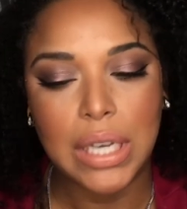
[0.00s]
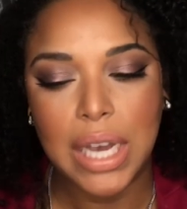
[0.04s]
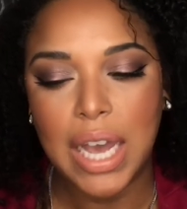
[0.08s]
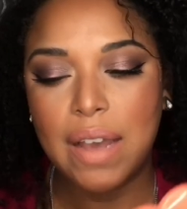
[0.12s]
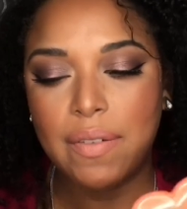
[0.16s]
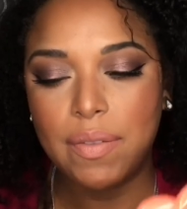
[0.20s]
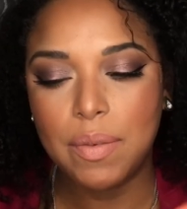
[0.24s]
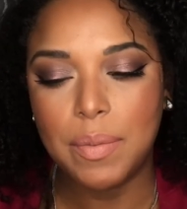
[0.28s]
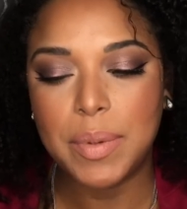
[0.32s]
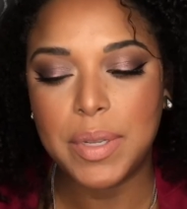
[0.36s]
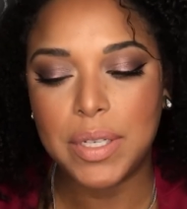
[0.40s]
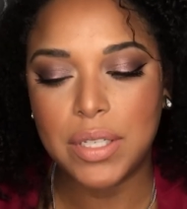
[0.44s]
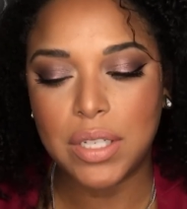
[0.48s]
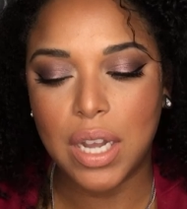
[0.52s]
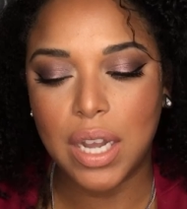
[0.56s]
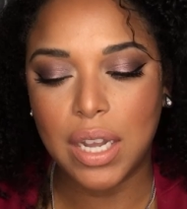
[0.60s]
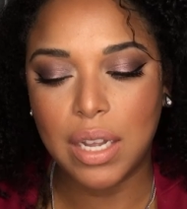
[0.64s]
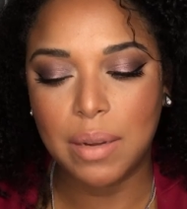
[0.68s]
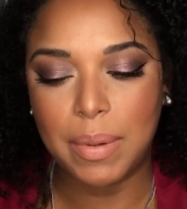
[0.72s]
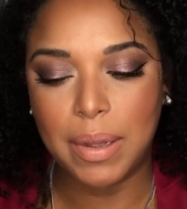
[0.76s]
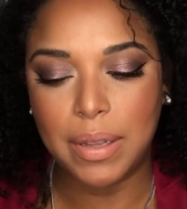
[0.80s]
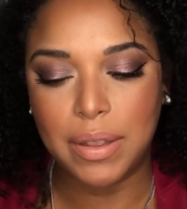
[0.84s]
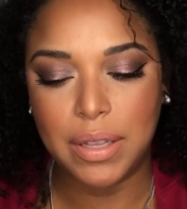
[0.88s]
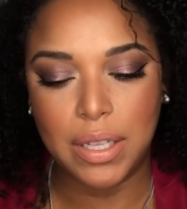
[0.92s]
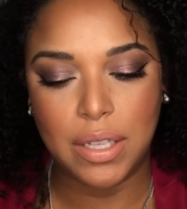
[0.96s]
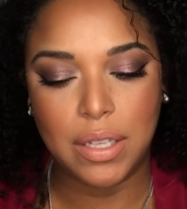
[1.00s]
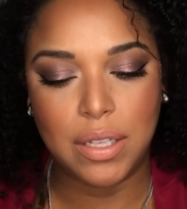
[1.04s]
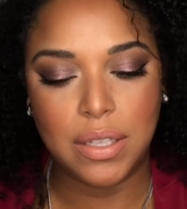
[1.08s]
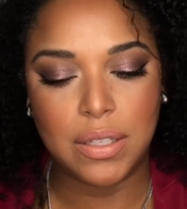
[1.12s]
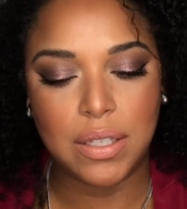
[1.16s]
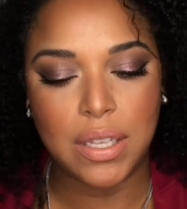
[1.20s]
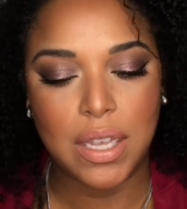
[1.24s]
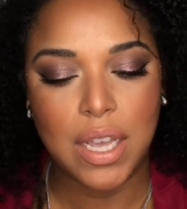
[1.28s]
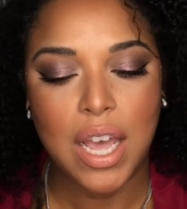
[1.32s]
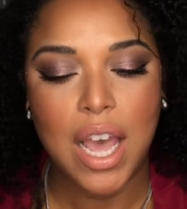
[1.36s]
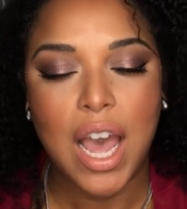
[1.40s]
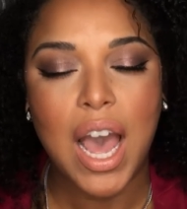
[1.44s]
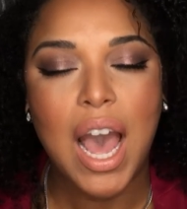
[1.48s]
I haven't been talking about
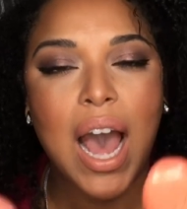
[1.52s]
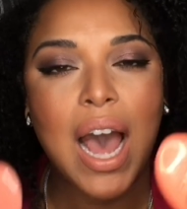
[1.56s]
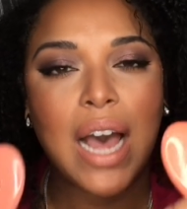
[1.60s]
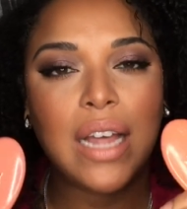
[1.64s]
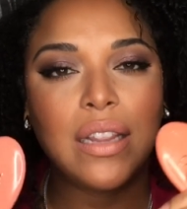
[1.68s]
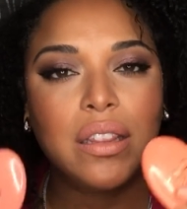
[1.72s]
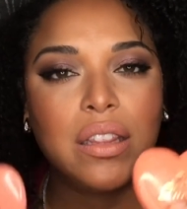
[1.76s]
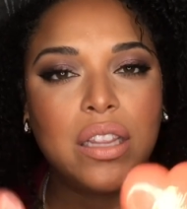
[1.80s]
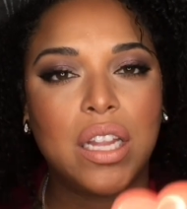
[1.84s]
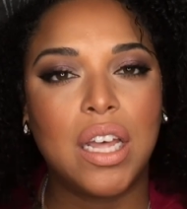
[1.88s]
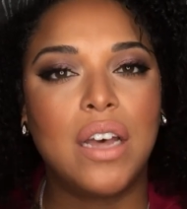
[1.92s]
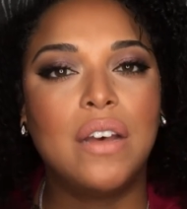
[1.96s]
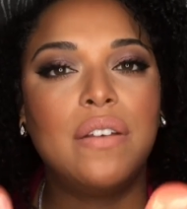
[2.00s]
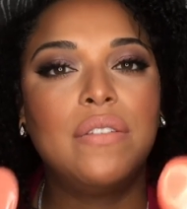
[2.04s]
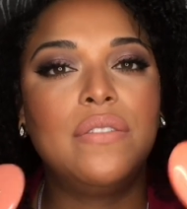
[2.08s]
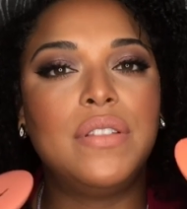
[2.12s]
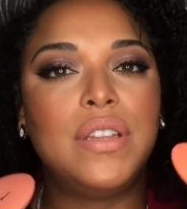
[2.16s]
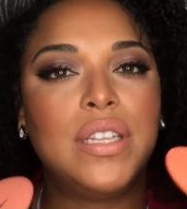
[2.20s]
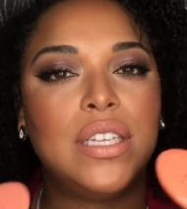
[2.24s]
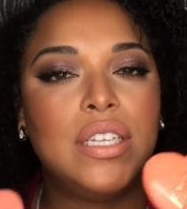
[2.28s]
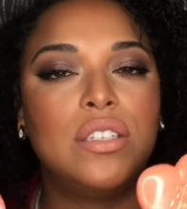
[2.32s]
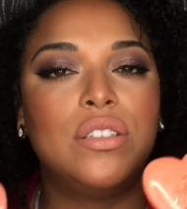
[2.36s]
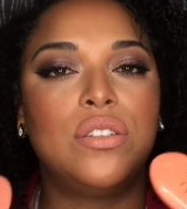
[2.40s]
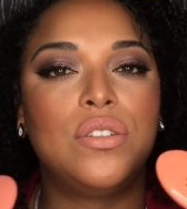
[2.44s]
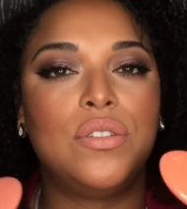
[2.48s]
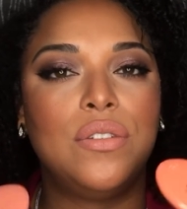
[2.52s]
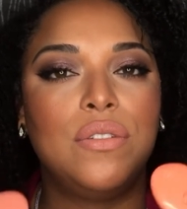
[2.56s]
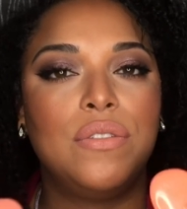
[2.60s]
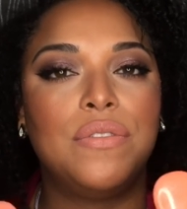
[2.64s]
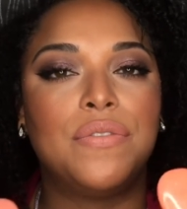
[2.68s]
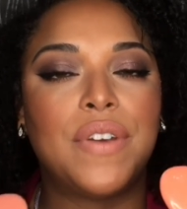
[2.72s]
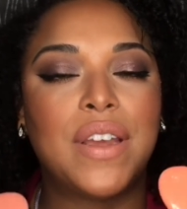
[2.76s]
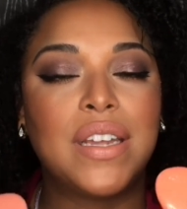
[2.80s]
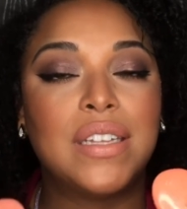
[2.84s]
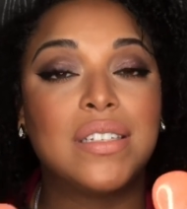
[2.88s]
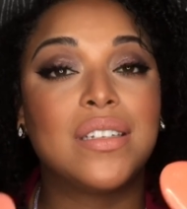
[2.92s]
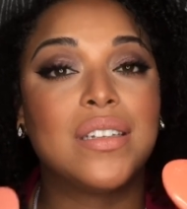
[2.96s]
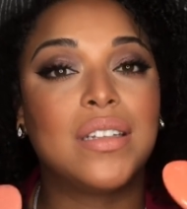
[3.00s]
these. I love these Too
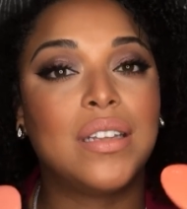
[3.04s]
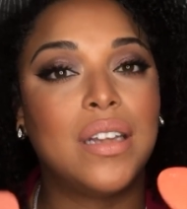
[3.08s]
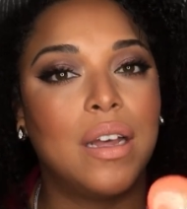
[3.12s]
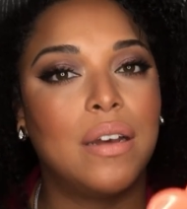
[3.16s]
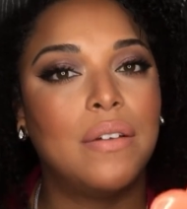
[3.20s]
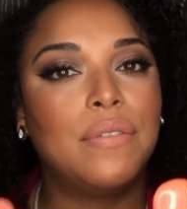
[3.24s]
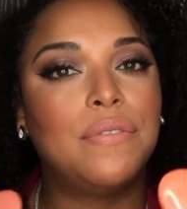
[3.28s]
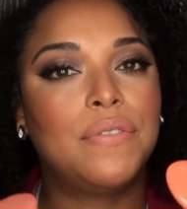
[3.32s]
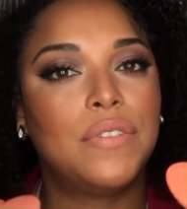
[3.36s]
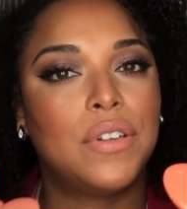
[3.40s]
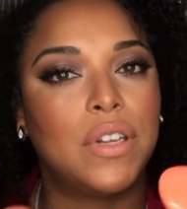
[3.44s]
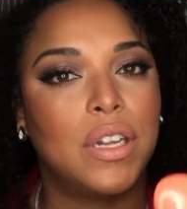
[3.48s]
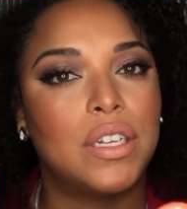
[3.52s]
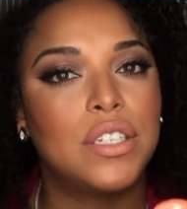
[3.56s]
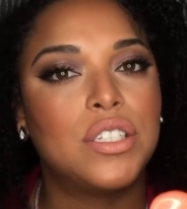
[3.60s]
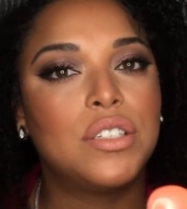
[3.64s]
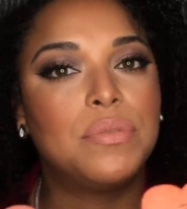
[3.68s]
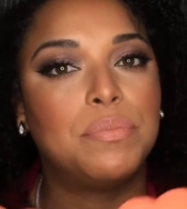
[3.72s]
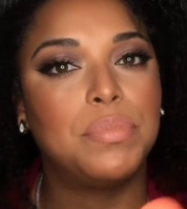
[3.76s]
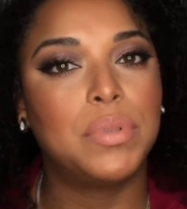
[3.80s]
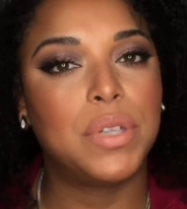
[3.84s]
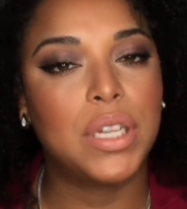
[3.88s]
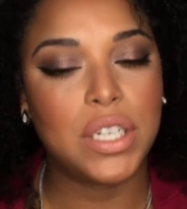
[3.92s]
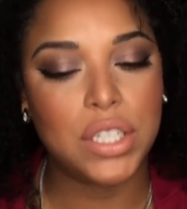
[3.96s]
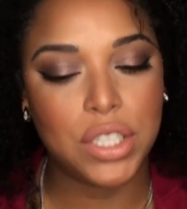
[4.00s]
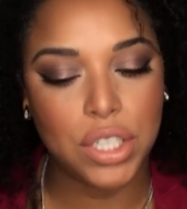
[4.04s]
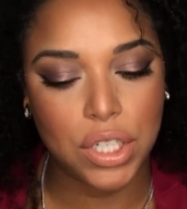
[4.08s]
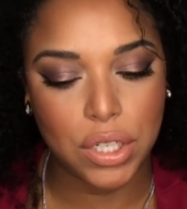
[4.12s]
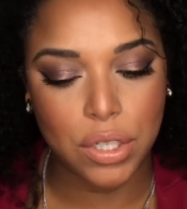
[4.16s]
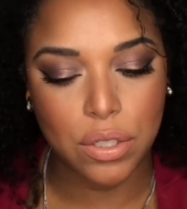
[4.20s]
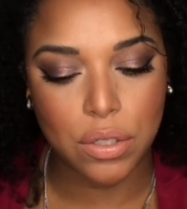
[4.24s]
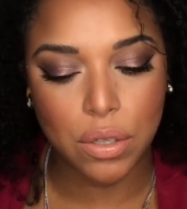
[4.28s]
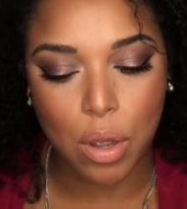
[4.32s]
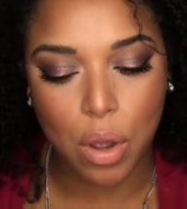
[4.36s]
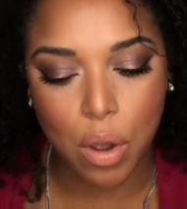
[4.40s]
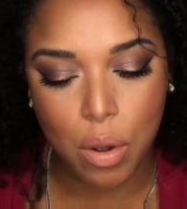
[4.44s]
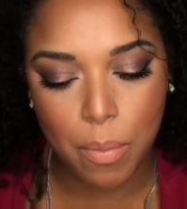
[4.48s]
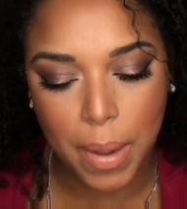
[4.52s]
Faced Love Flush
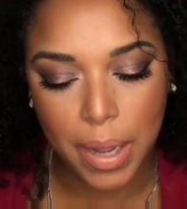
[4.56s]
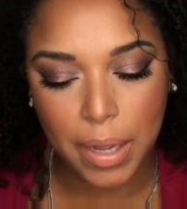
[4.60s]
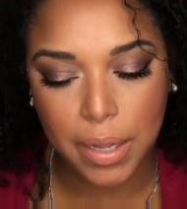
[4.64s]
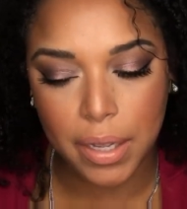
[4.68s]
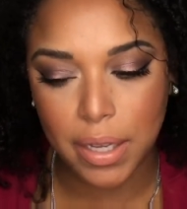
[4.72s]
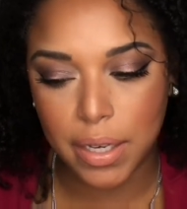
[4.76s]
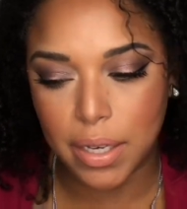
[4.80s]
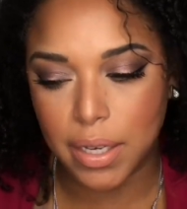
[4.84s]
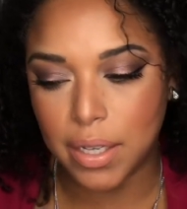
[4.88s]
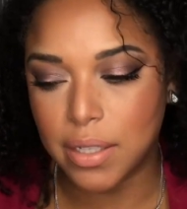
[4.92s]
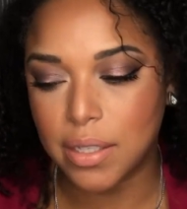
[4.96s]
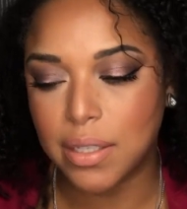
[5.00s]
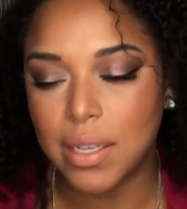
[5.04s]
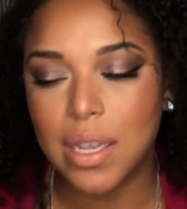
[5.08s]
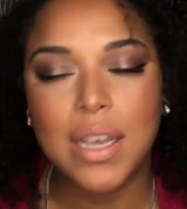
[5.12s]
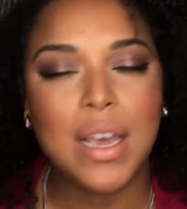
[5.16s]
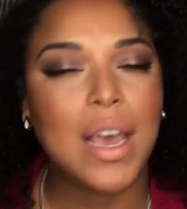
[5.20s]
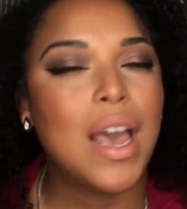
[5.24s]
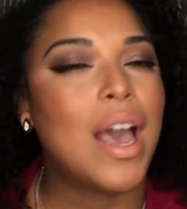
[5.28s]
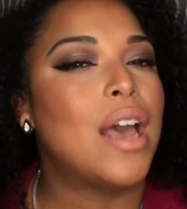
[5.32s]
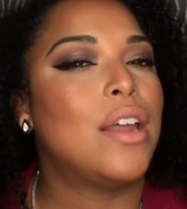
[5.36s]
blushes. Oh my goodness.